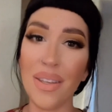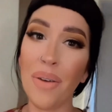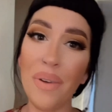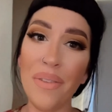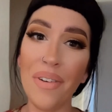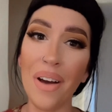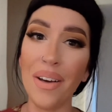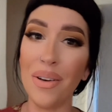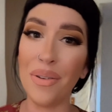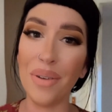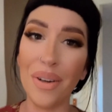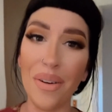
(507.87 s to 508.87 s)
all we've got
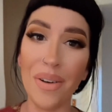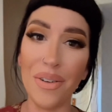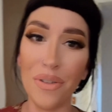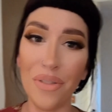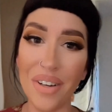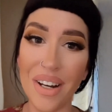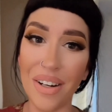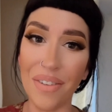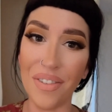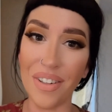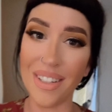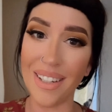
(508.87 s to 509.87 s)
going on over here
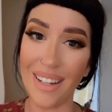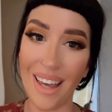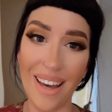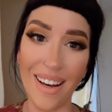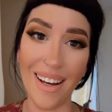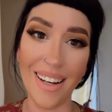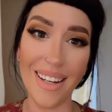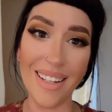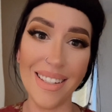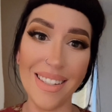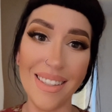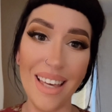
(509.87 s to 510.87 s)
for today,
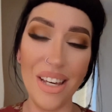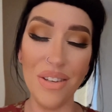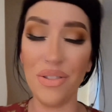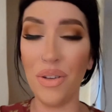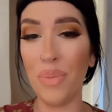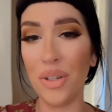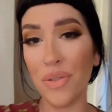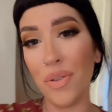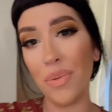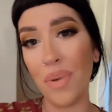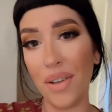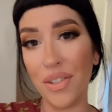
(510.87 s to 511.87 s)
guys. Thank you so much
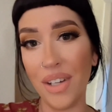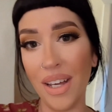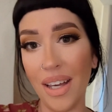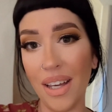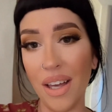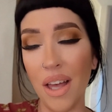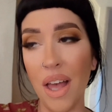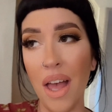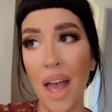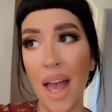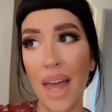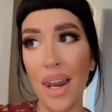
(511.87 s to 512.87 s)
for watching,
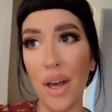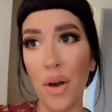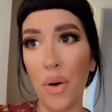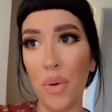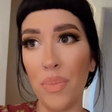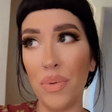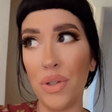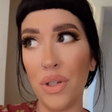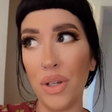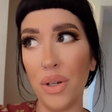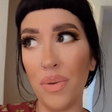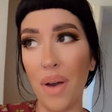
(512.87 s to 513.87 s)
and I hope
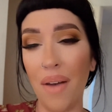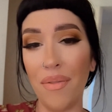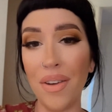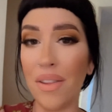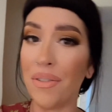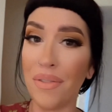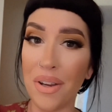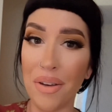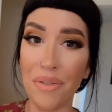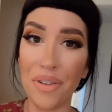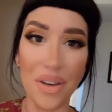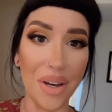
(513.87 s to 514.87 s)
to have another video
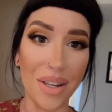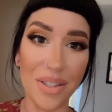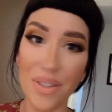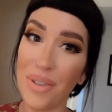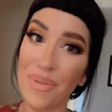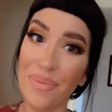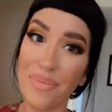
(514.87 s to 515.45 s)
for you guys soon.